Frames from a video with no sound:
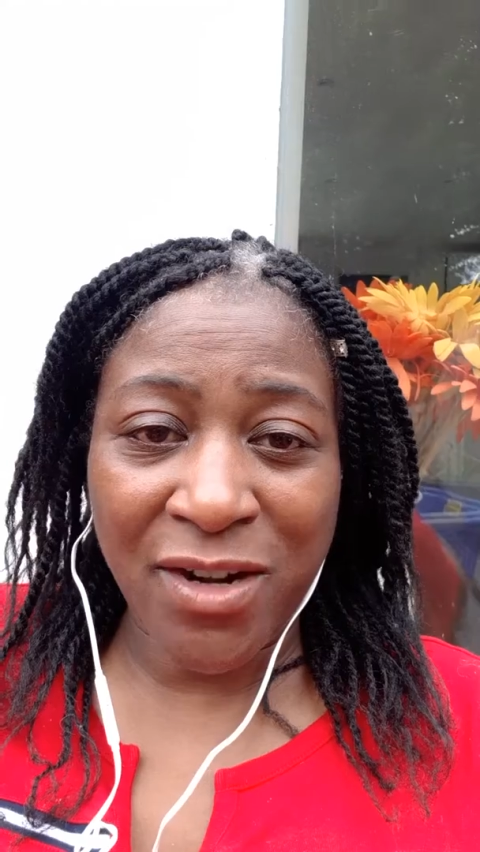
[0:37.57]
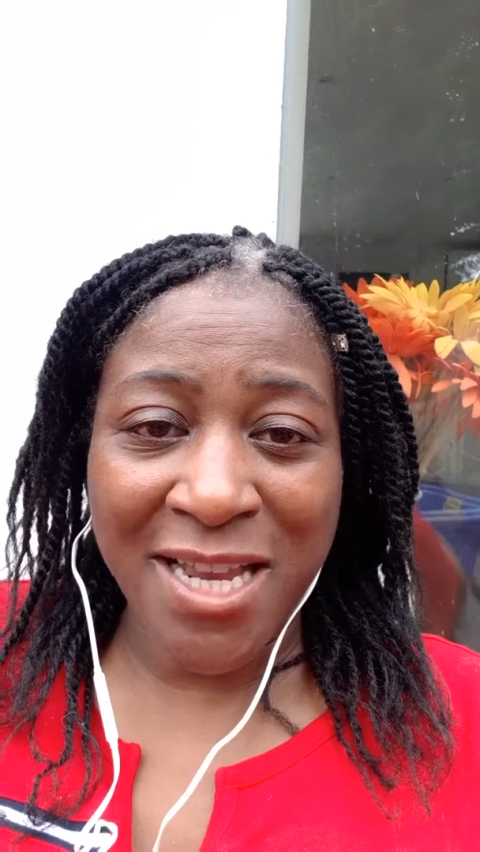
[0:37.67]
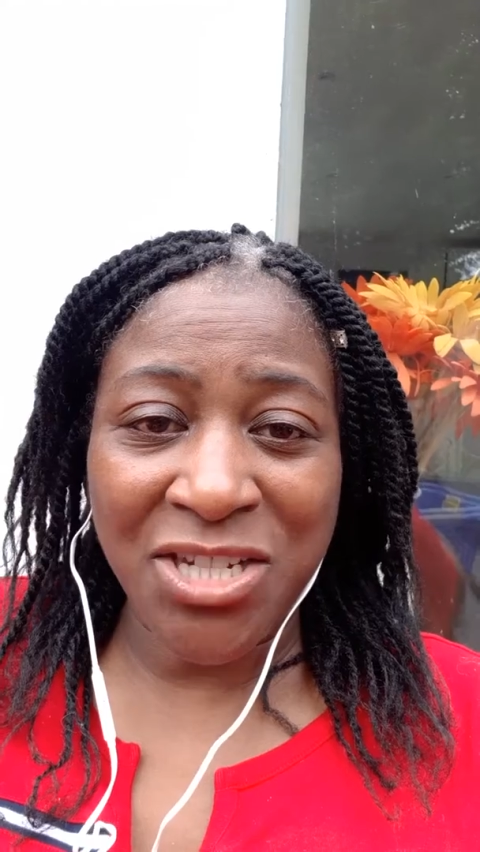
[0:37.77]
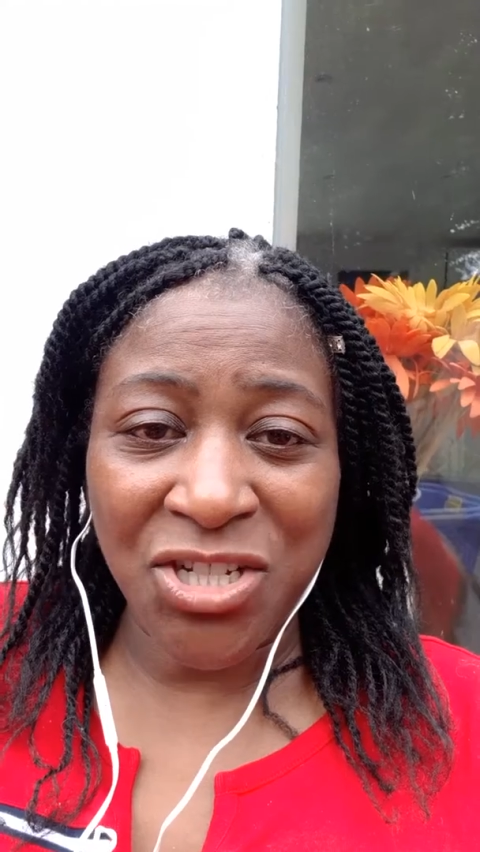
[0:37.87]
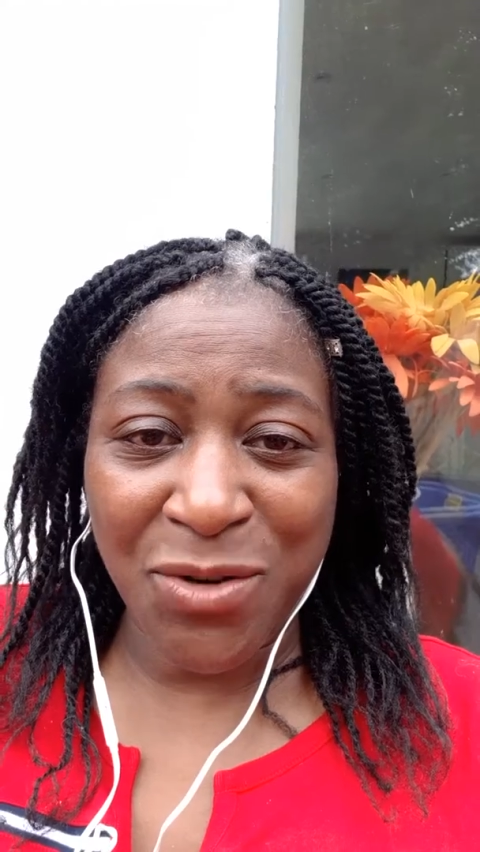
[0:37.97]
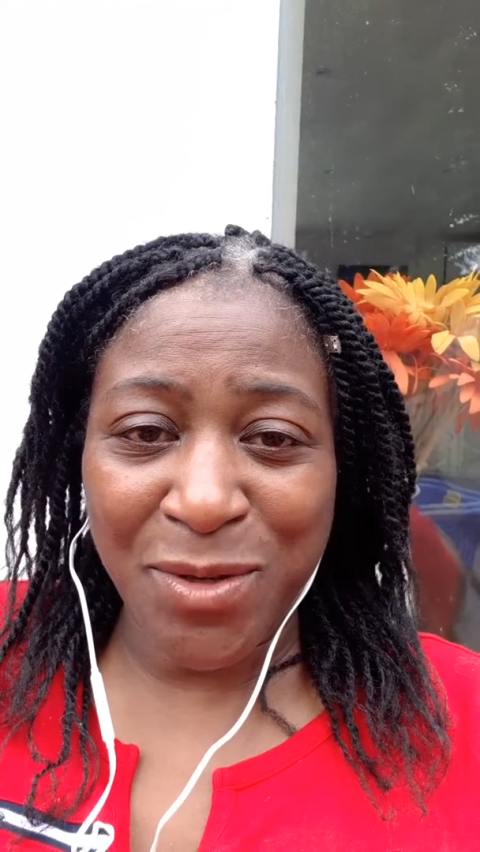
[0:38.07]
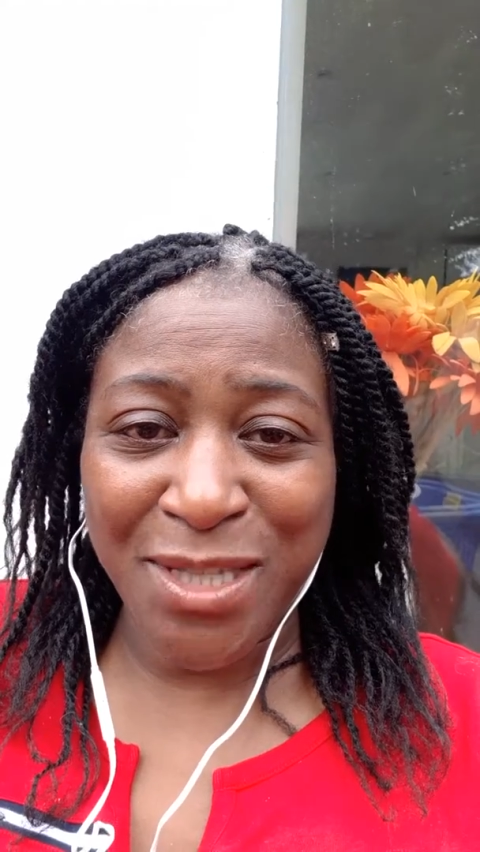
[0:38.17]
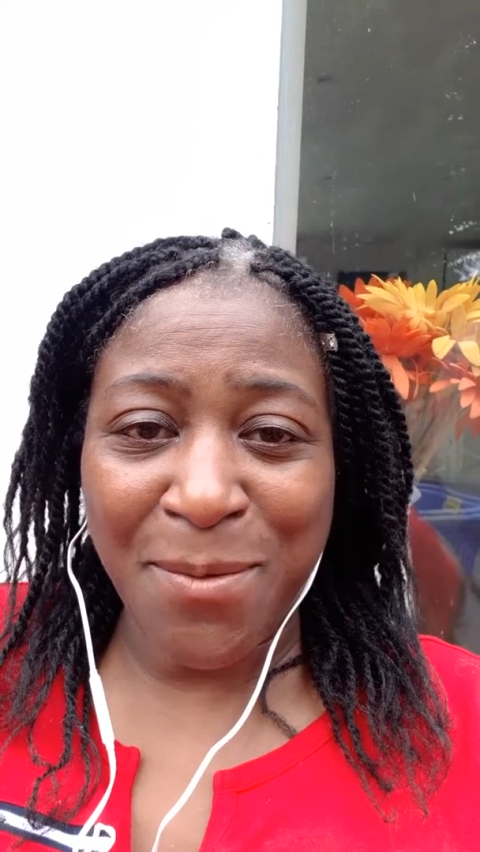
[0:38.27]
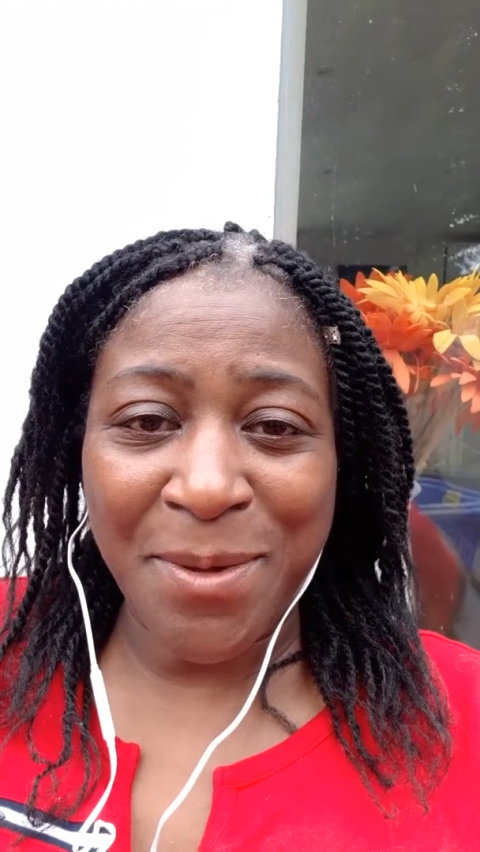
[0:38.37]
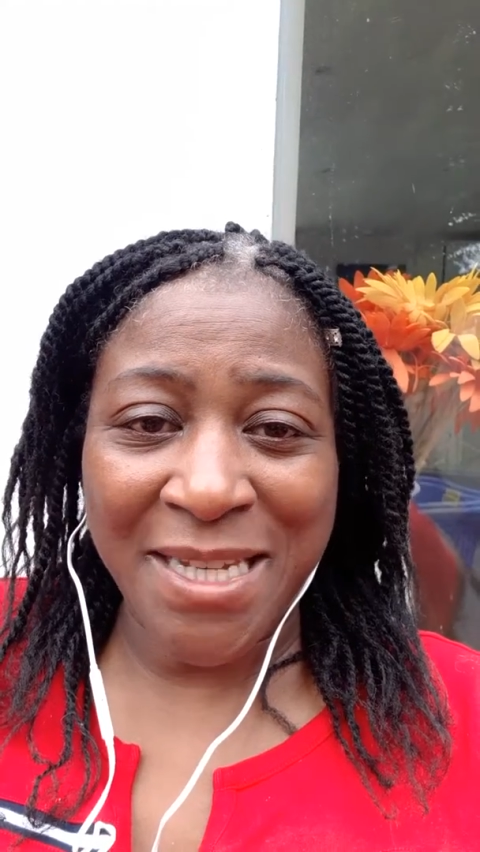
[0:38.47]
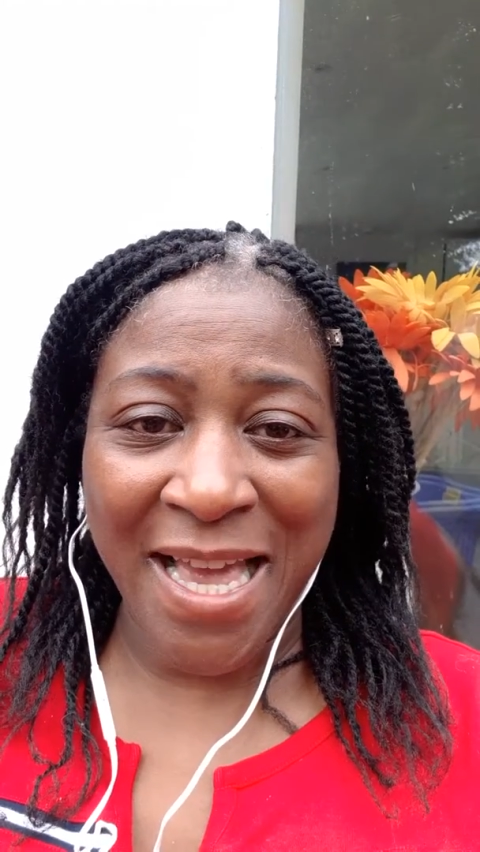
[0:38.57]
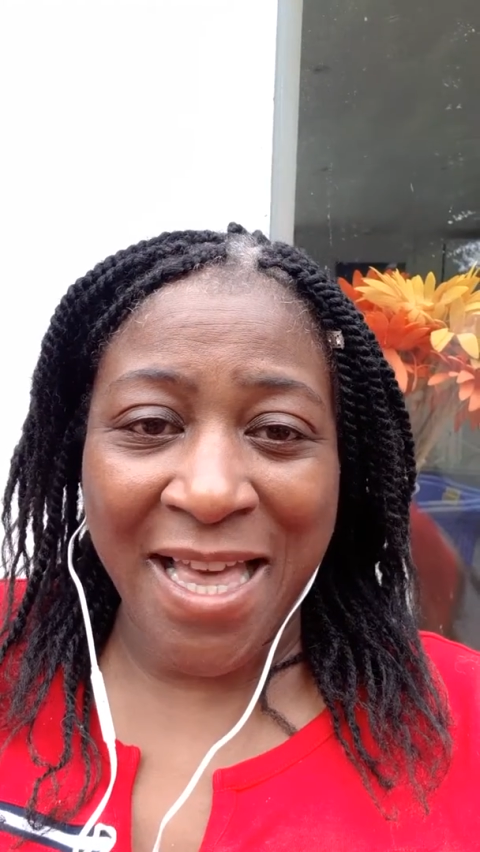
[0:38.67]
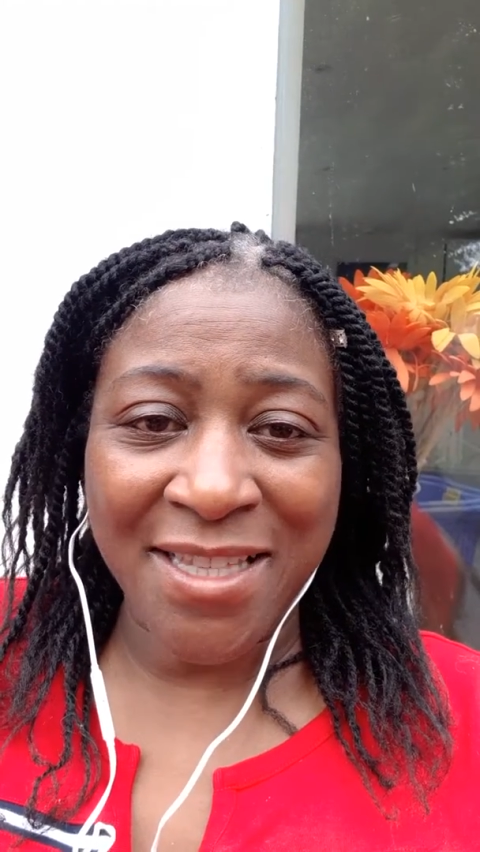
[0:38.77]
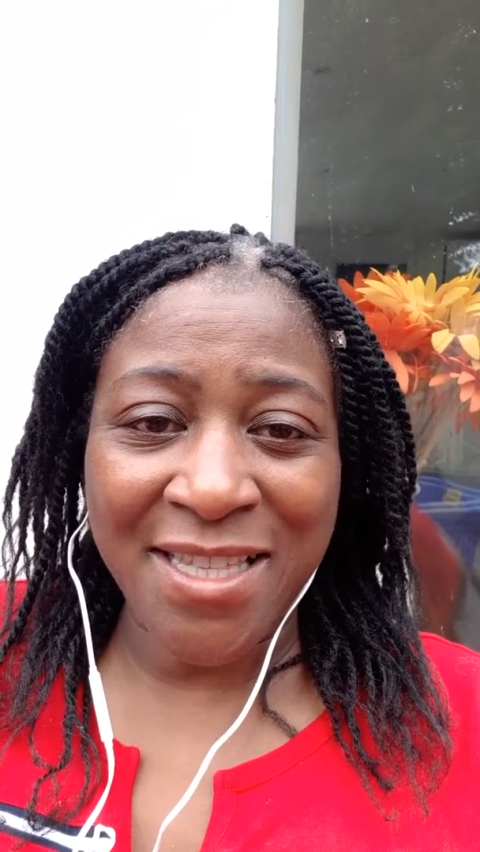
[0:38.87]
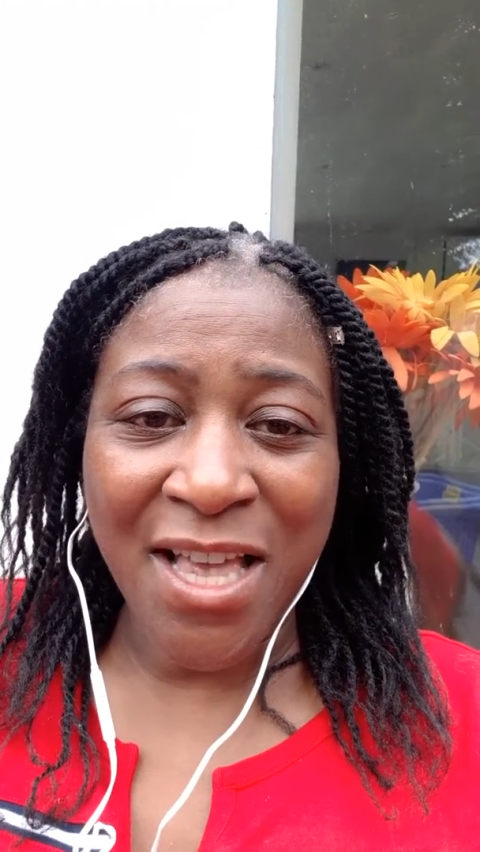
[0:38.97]
relationship with somebody
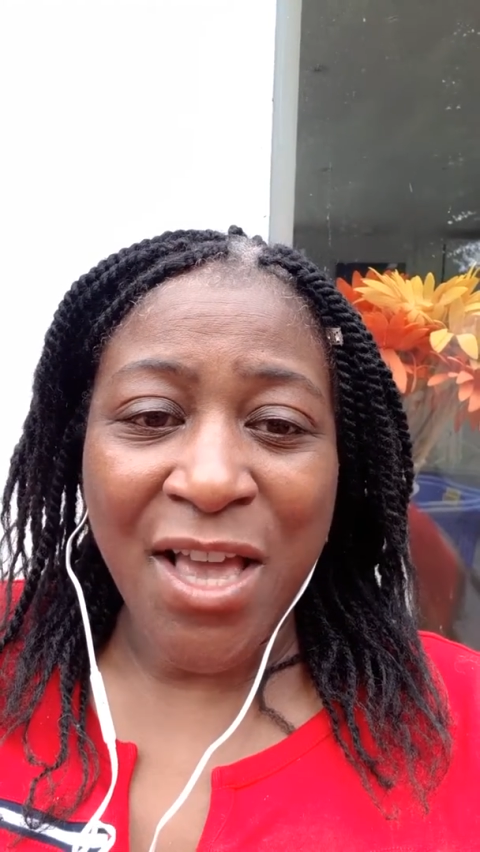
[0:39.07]
else.